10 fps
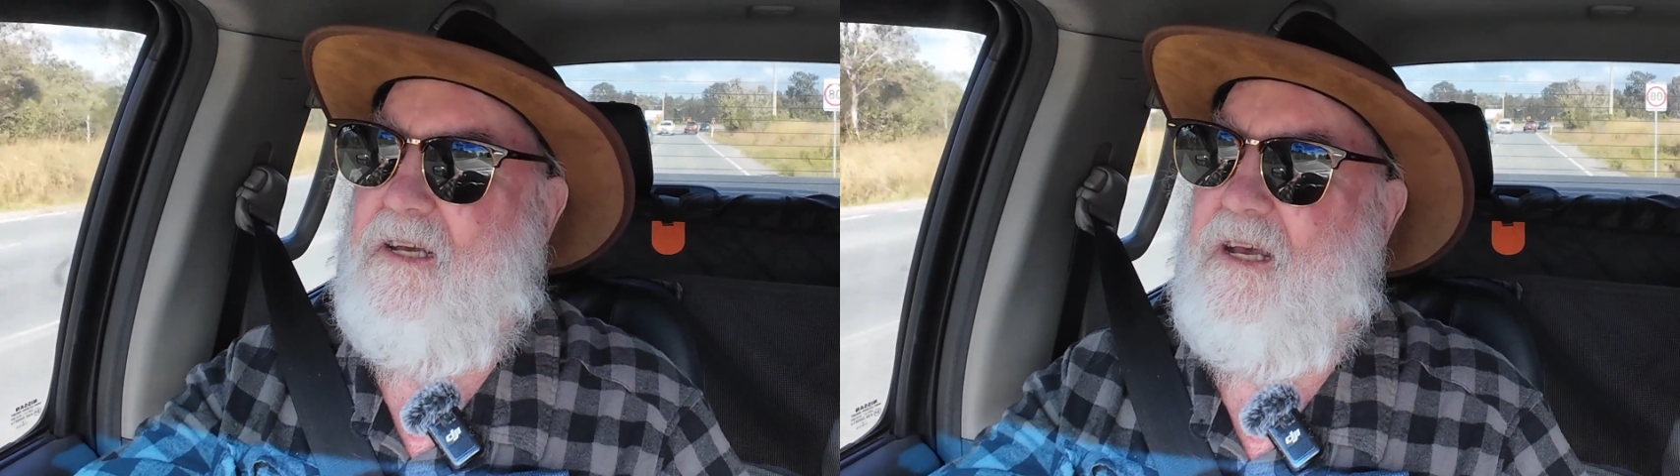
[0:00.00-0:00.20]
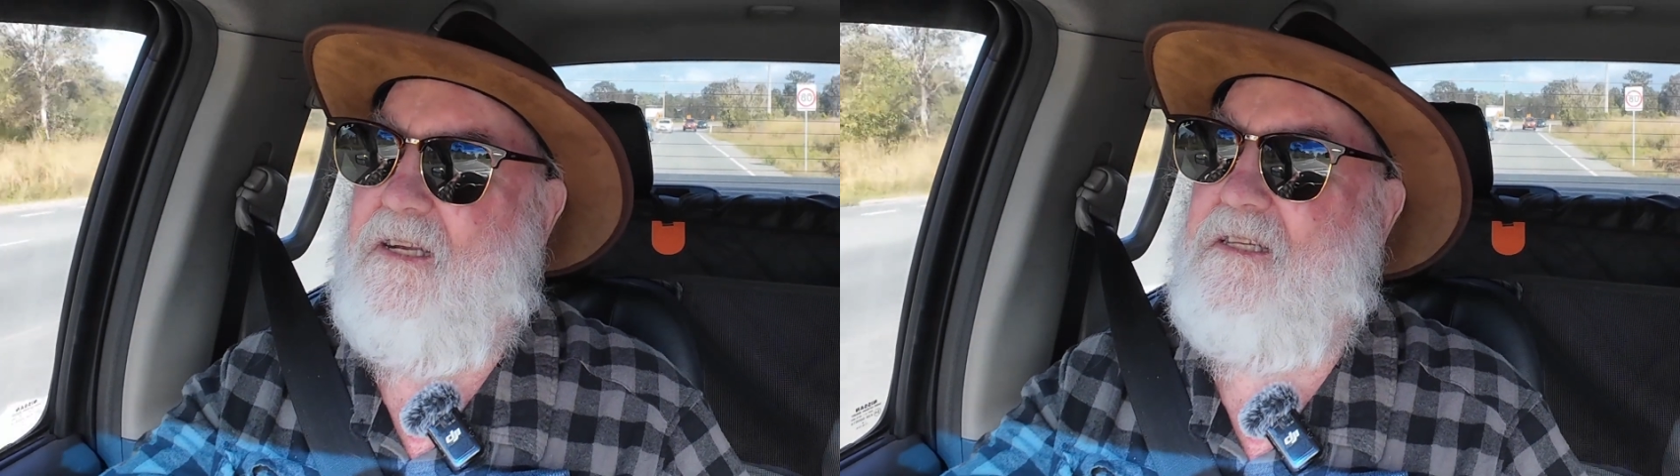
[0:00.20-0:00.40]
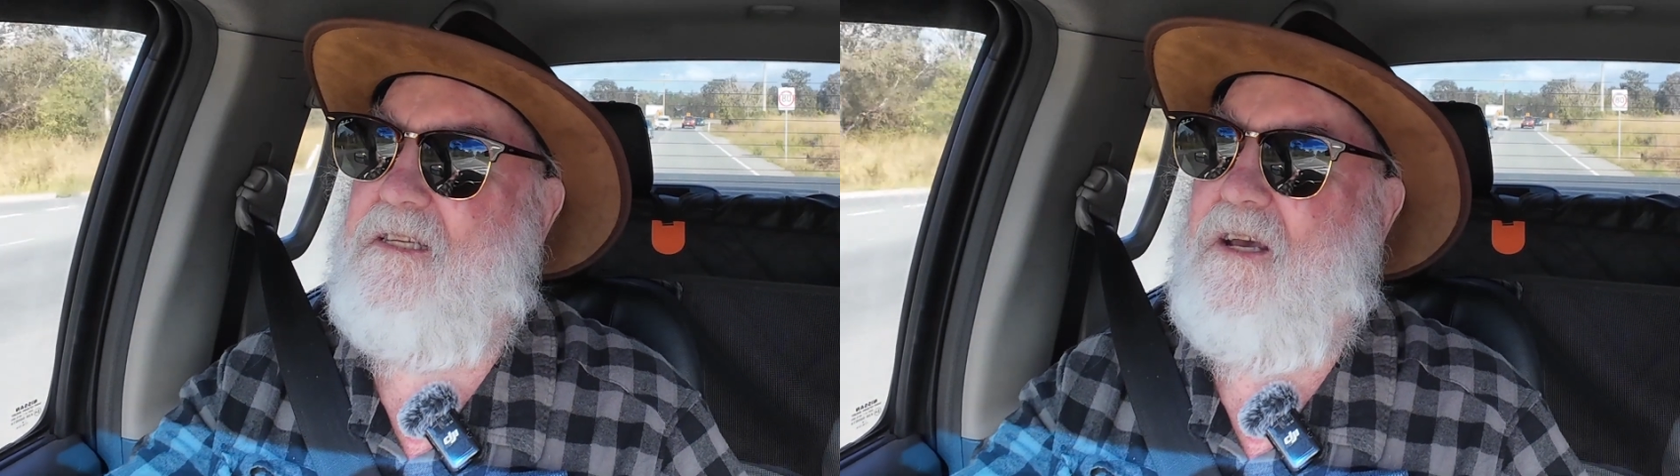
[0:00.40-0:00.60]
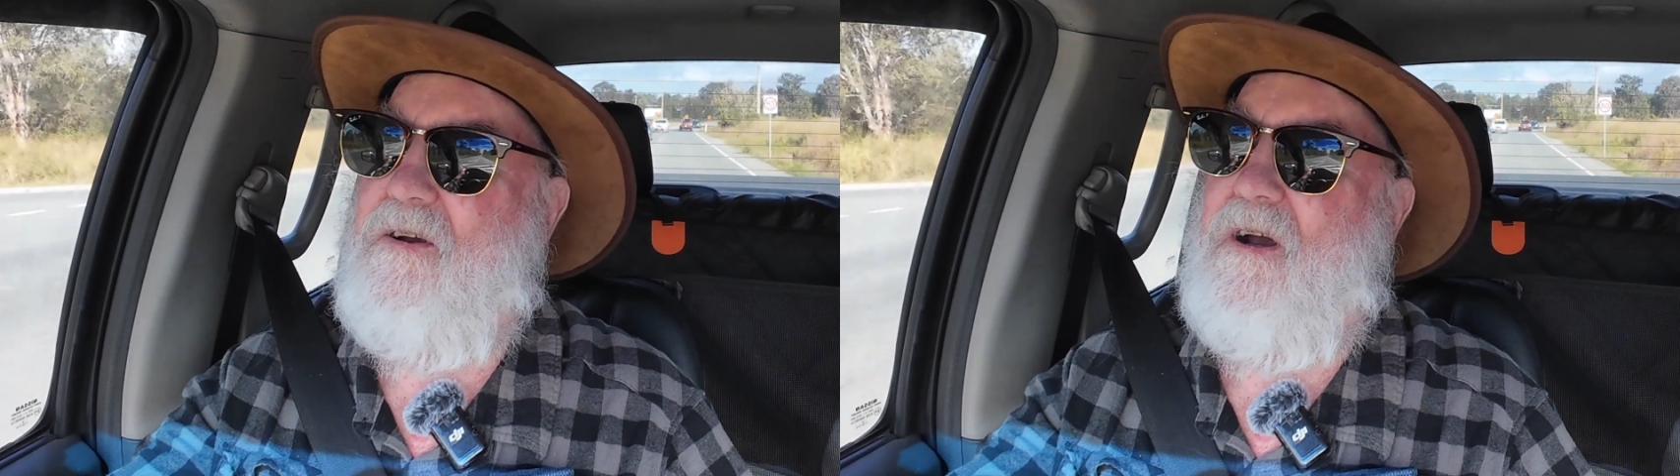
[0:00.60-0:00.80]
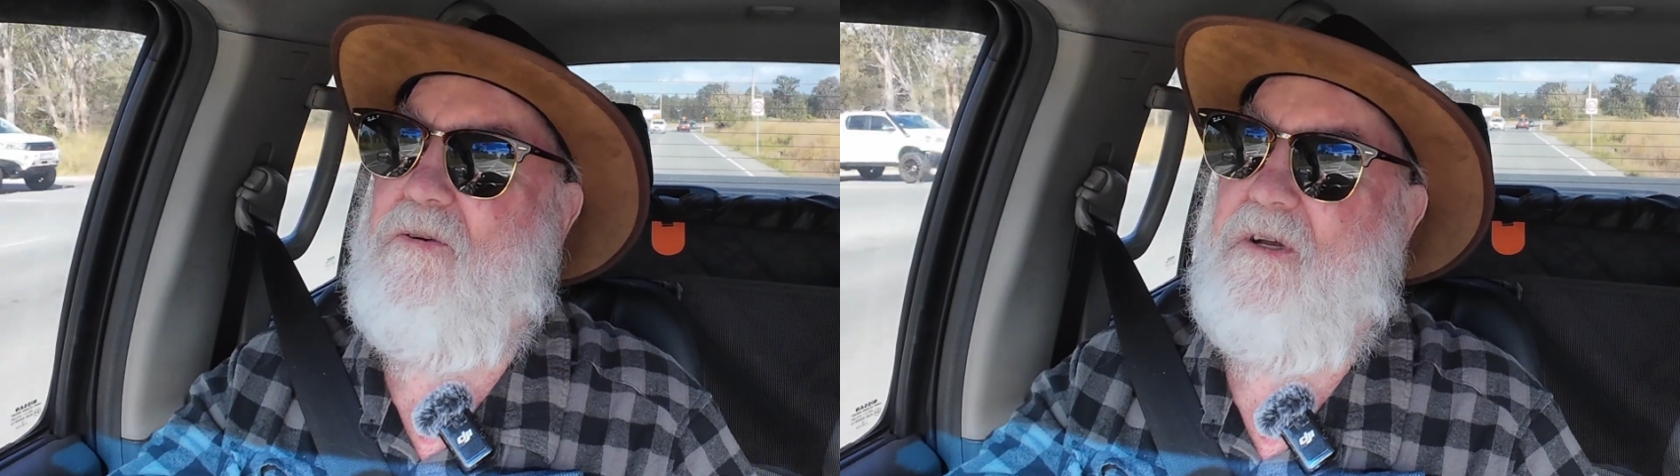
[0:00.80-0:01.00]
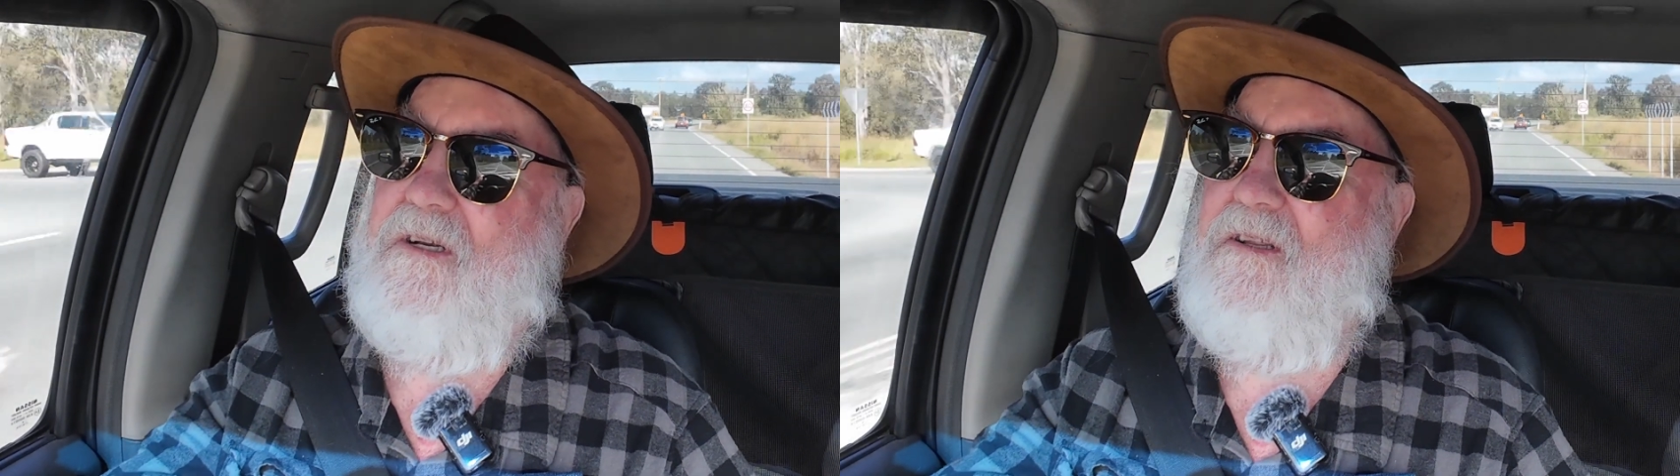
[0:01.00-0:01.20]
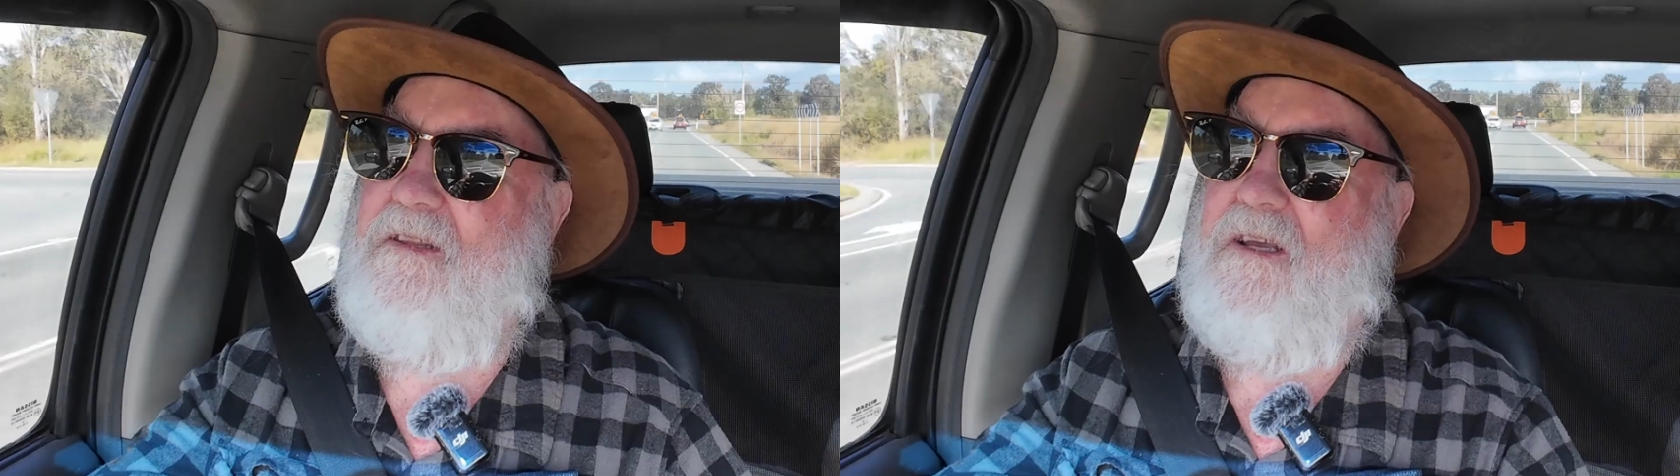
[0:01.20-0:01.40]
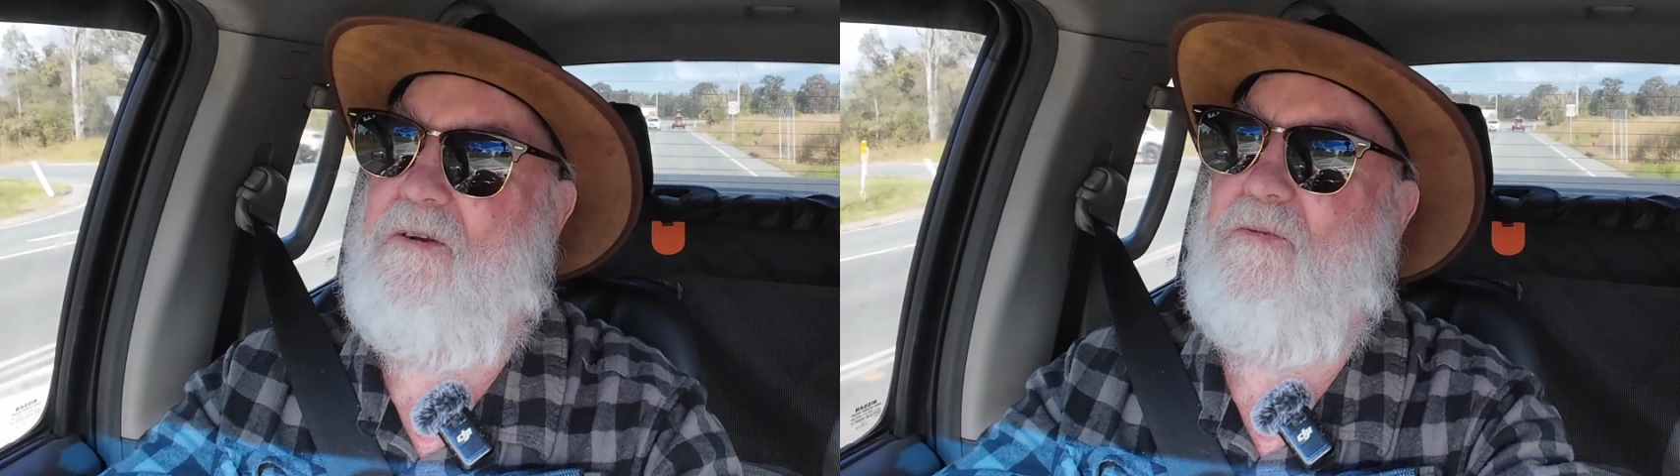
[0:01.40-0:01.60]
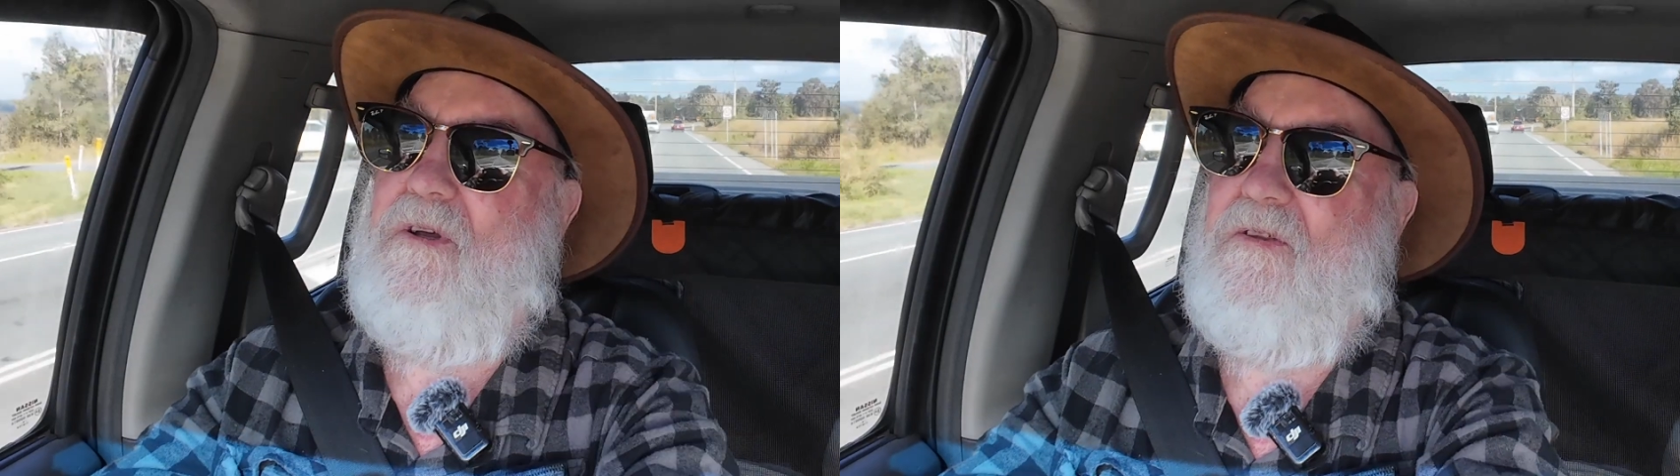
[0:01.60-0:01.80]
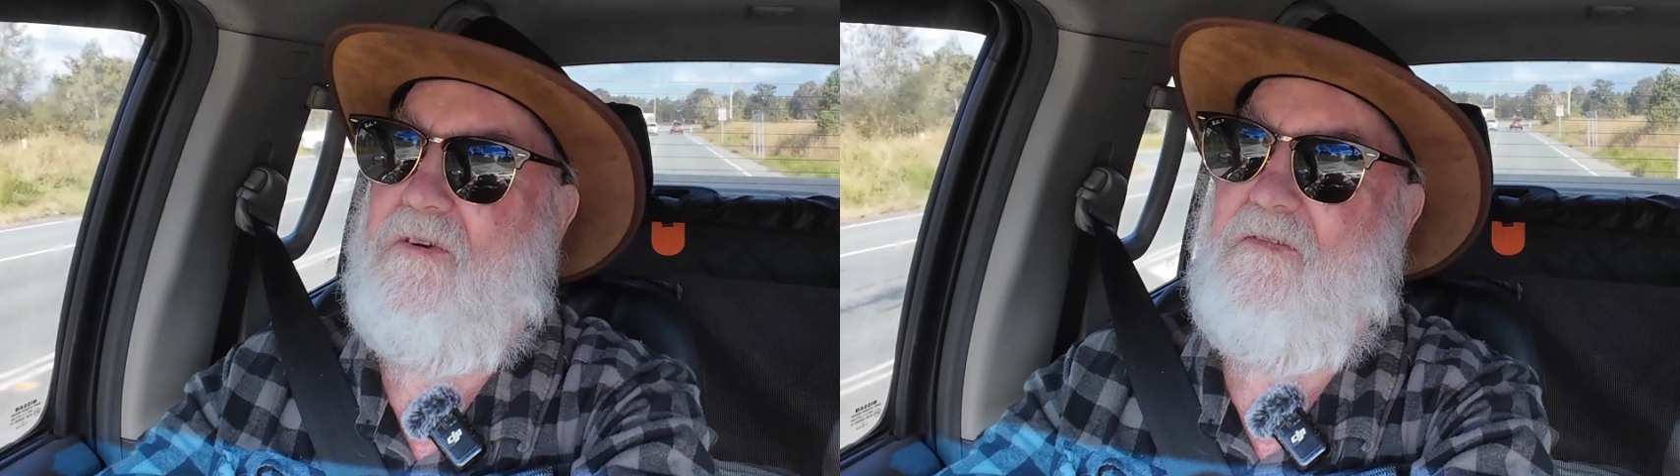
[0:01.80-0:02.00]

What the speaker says: And so I wonder then whether